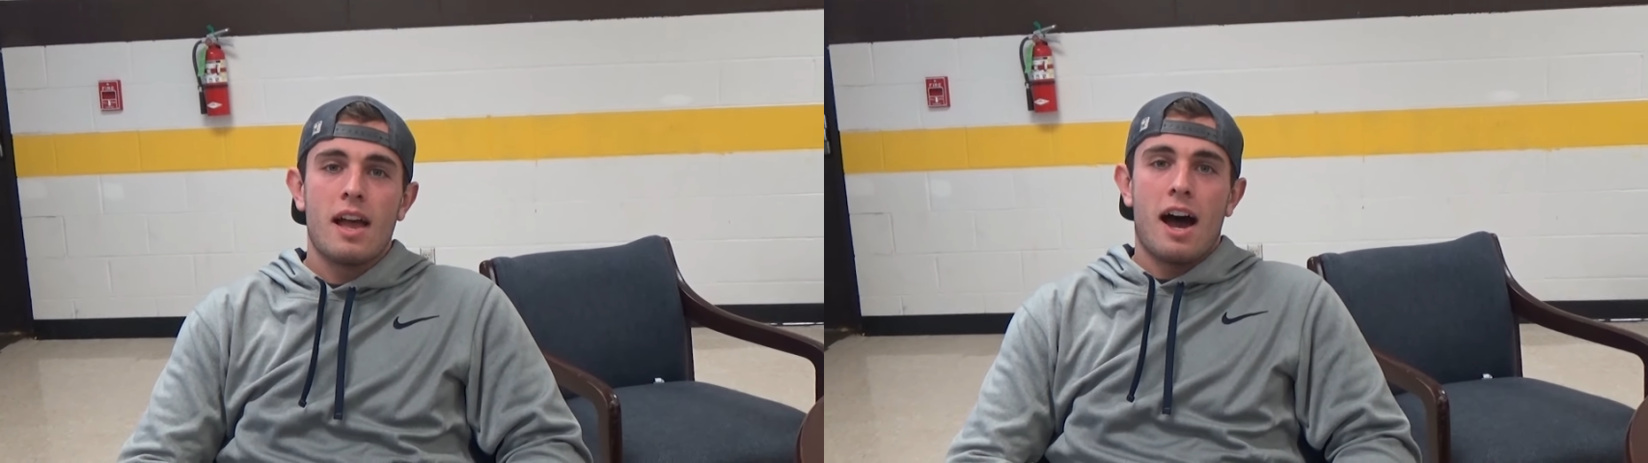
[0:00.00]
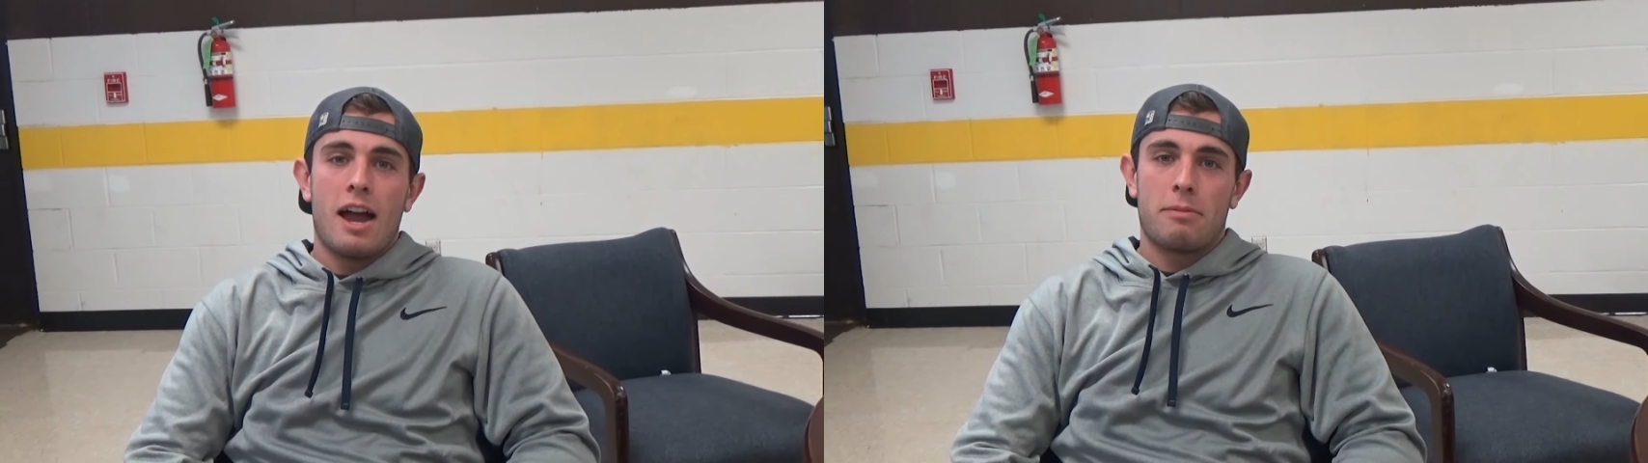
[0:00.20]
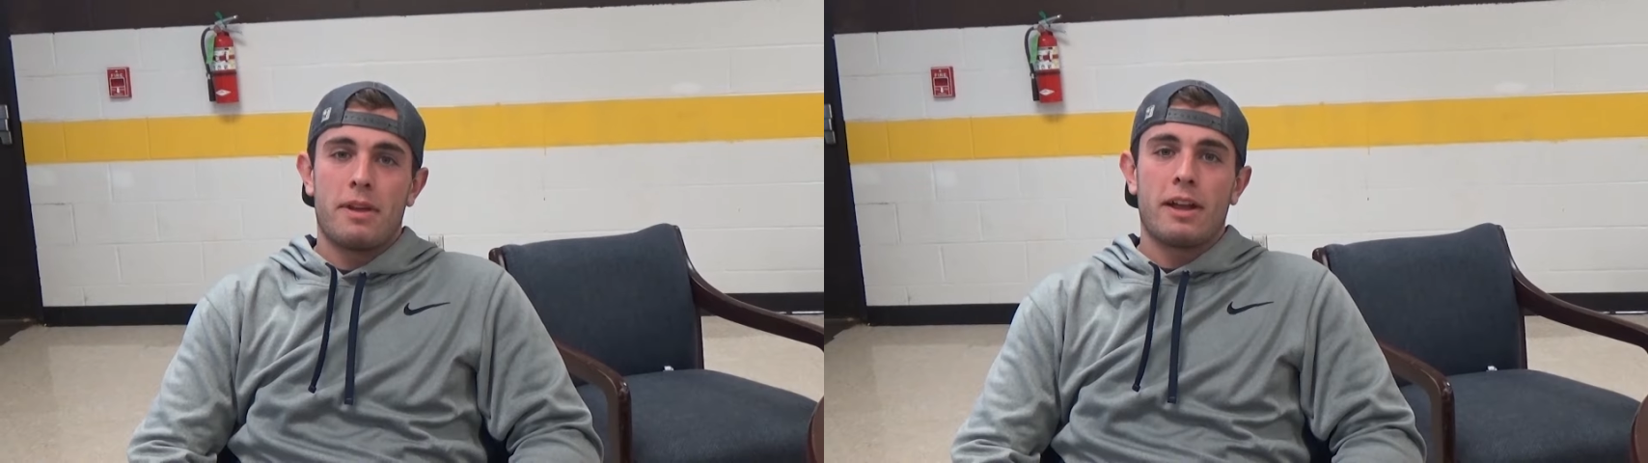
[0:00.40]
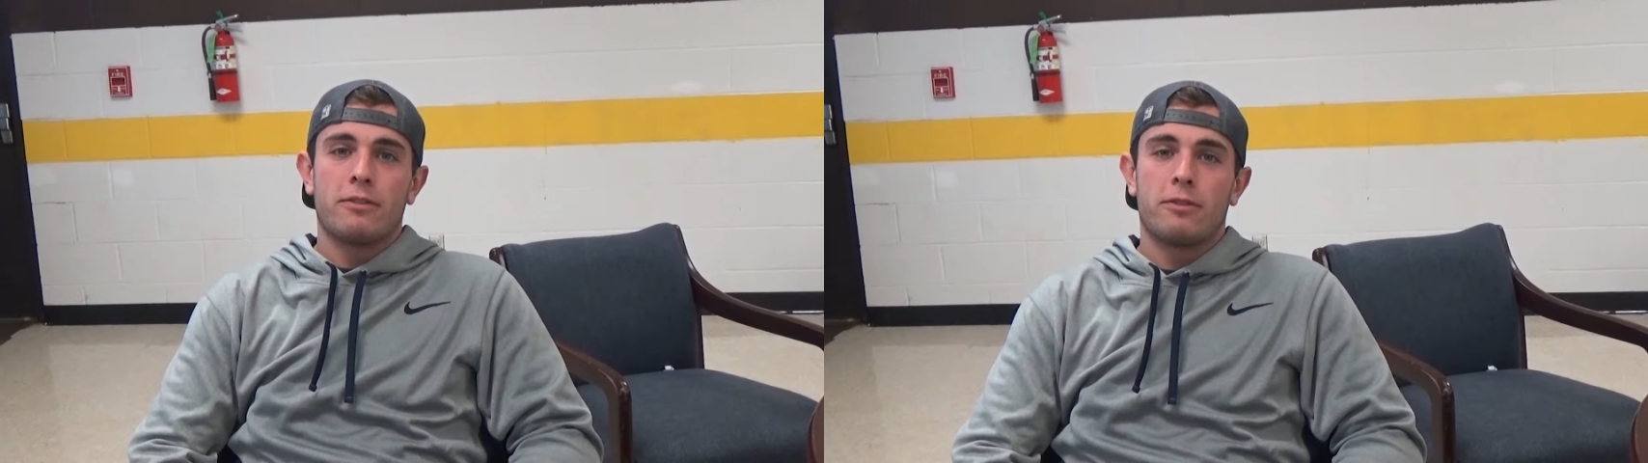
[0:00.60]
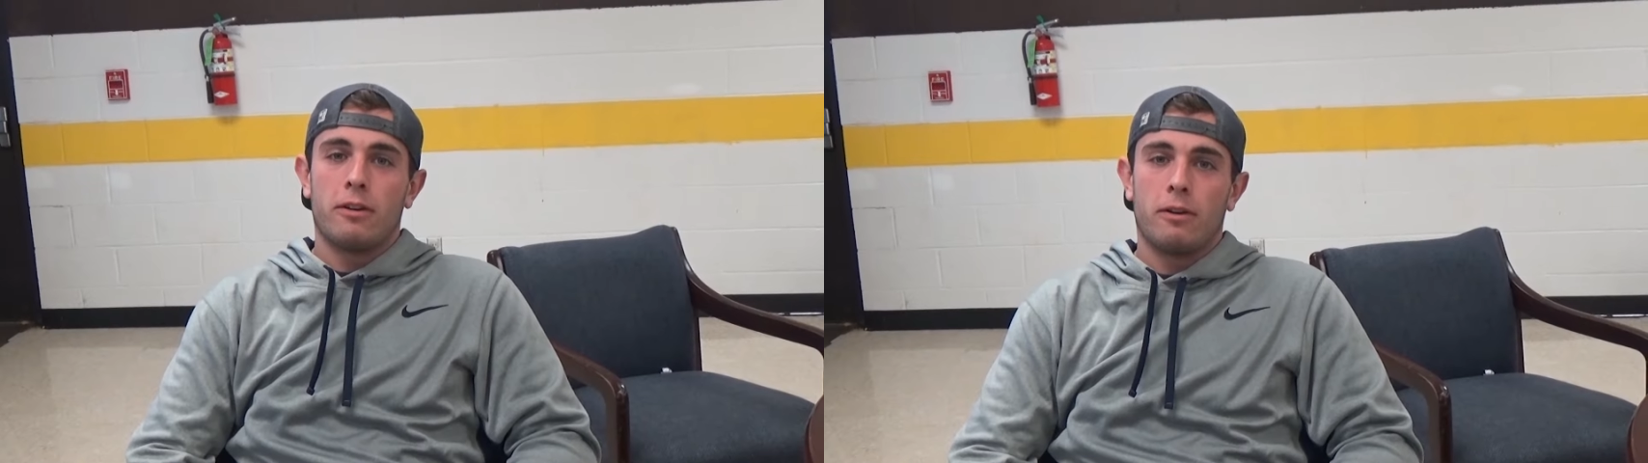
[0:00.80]
I am thankful
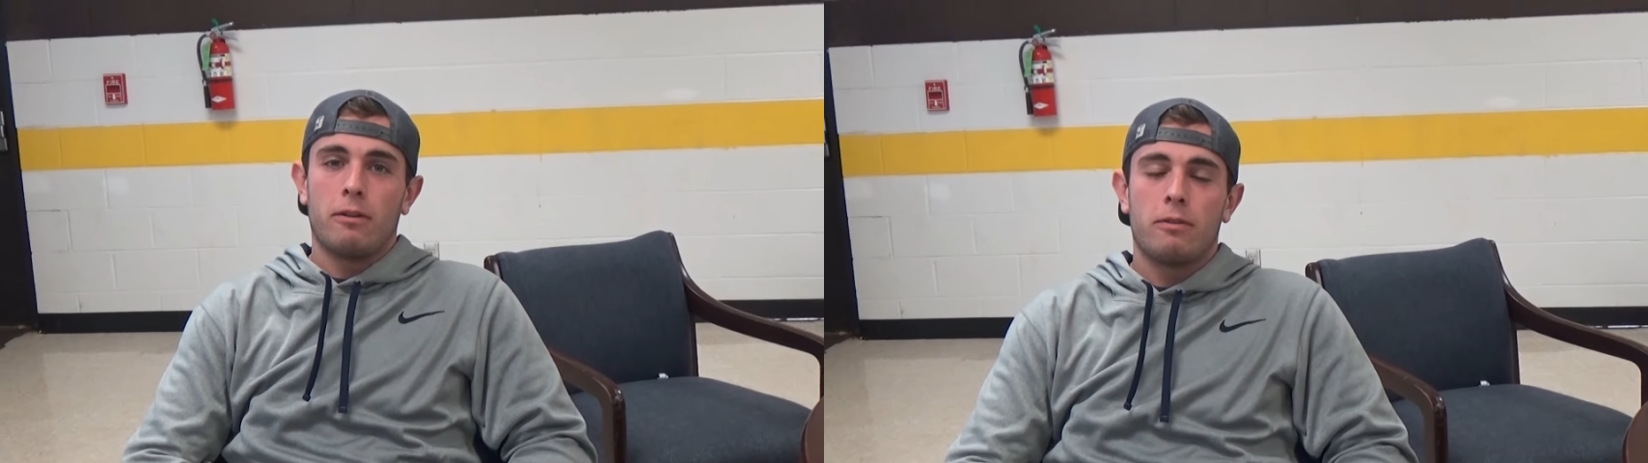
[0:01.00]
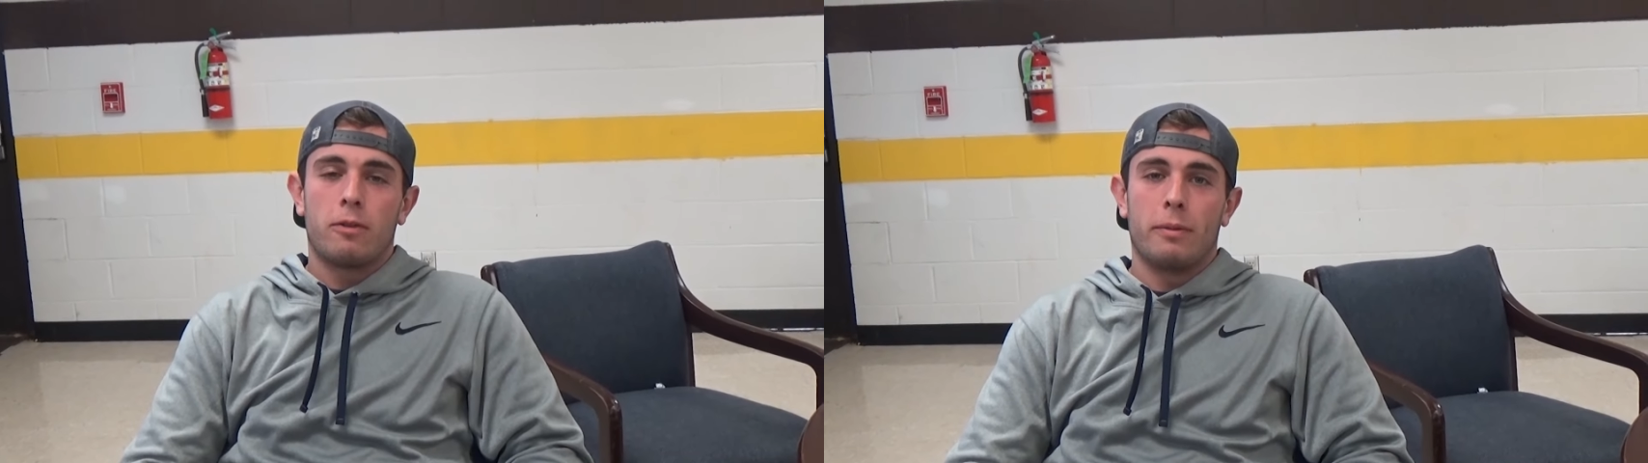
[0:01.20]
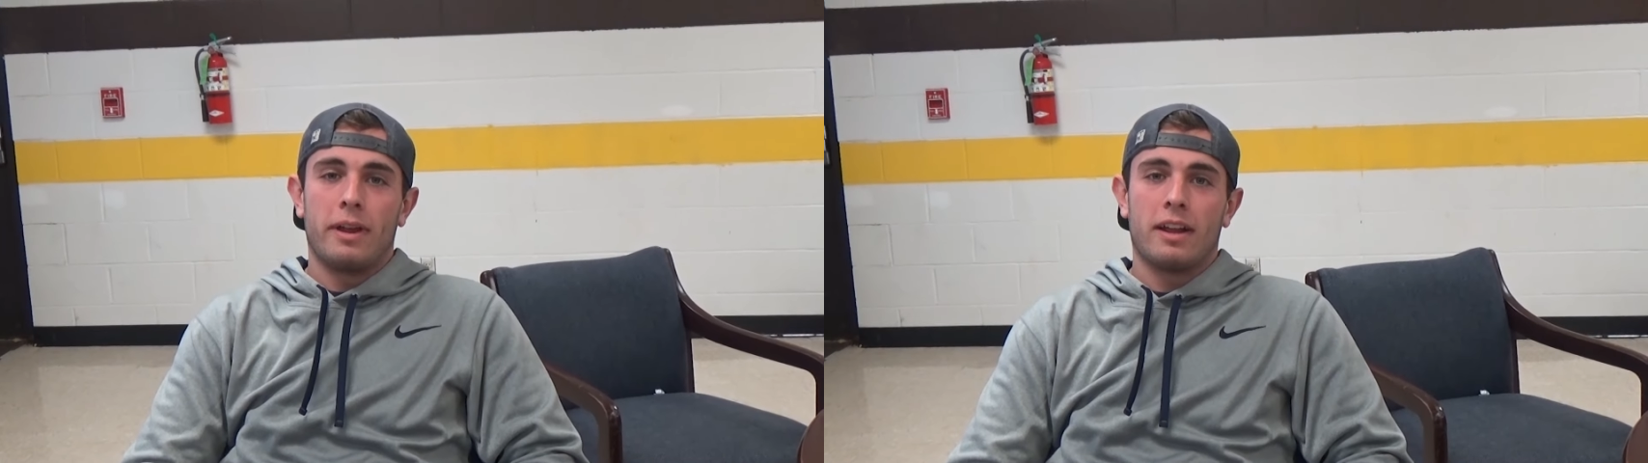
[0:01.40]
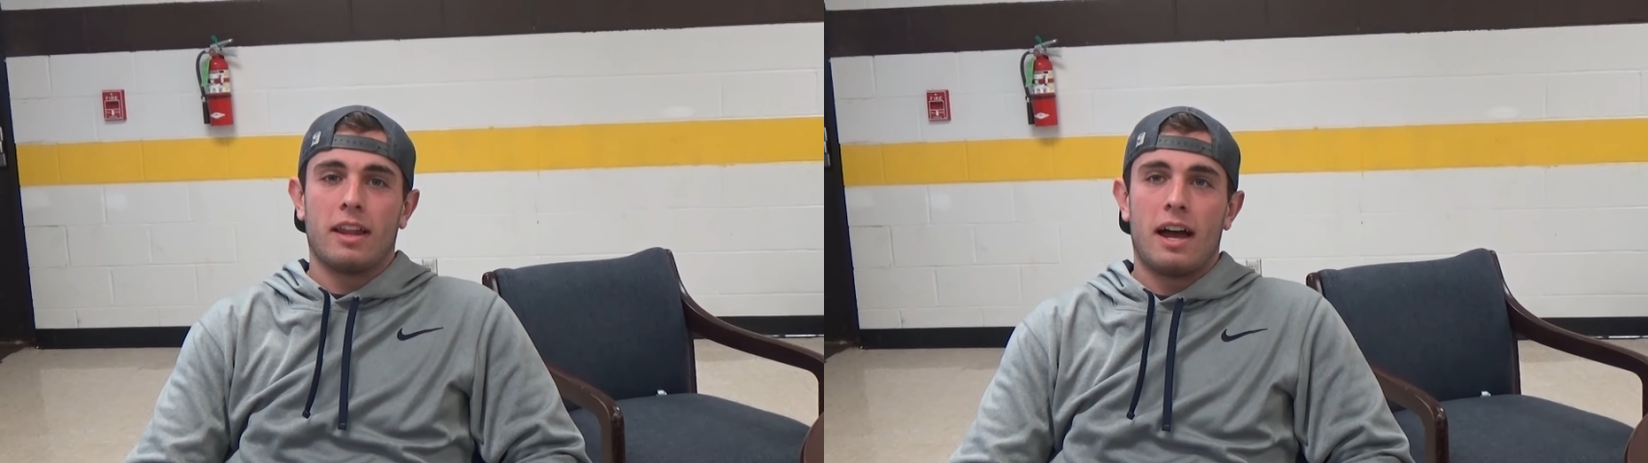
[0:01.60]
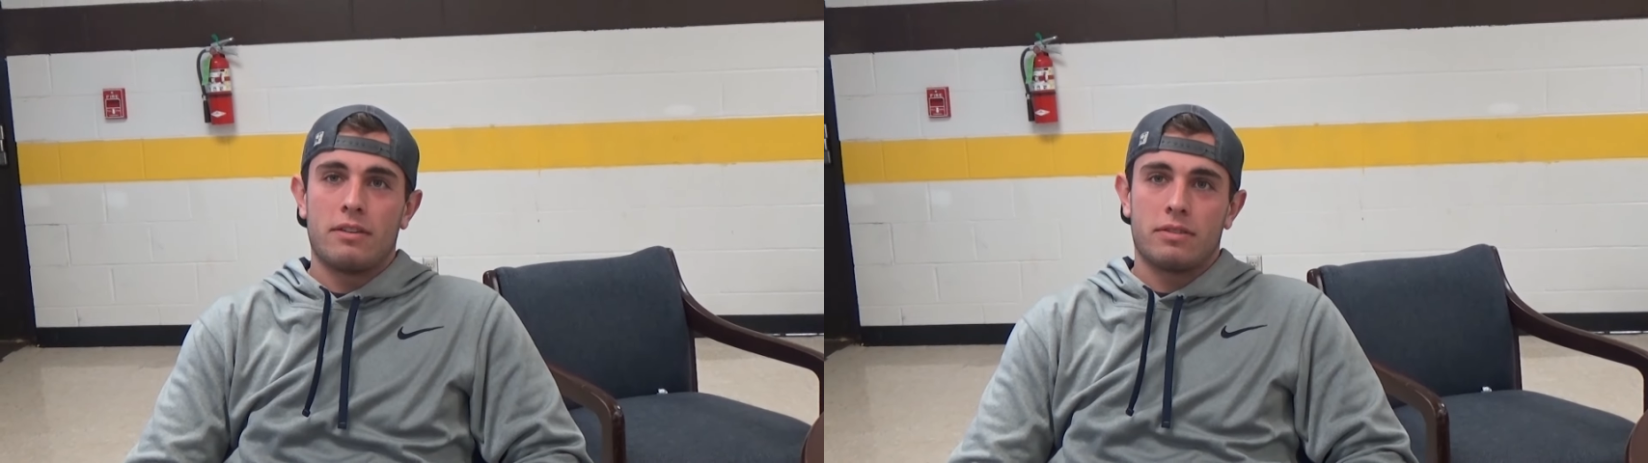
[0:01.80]
for being
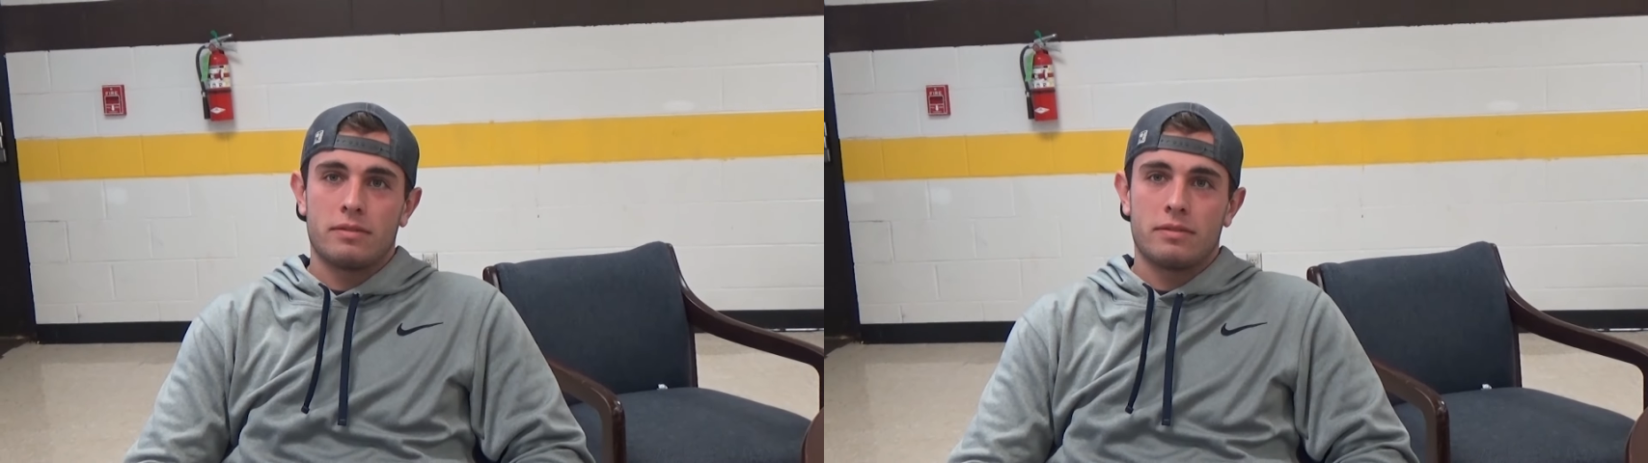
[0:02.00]
alive.